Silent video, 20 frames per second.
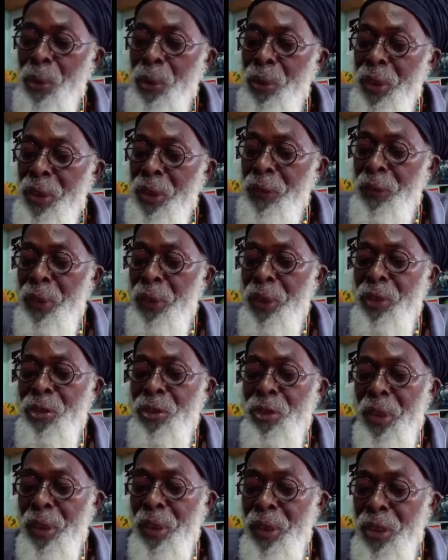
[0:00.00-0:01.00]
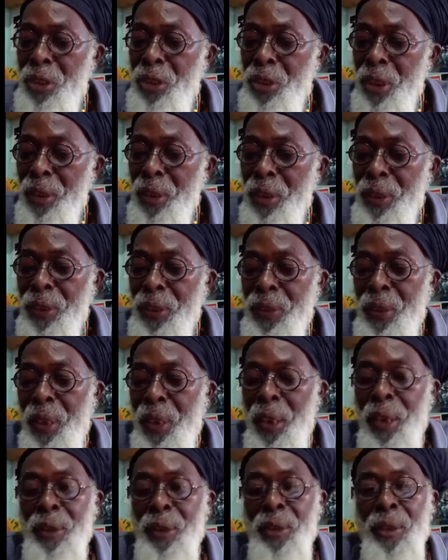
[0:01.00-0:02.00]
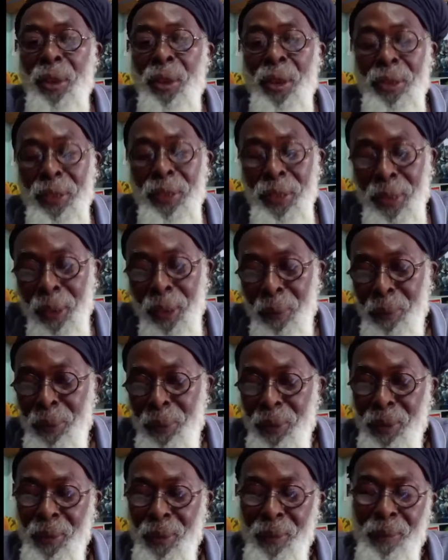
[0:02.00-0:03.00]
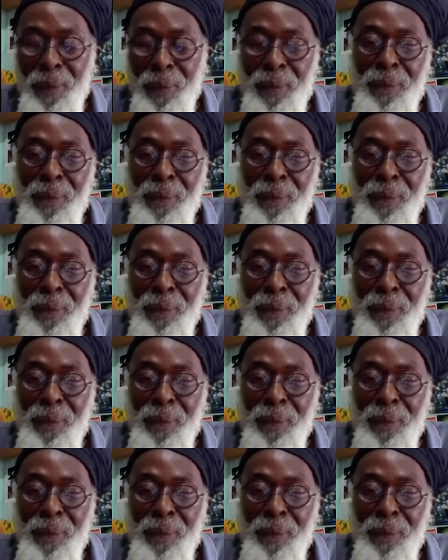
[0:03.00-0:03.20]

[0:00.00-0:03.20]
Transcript: with Rastafari traditions and customs.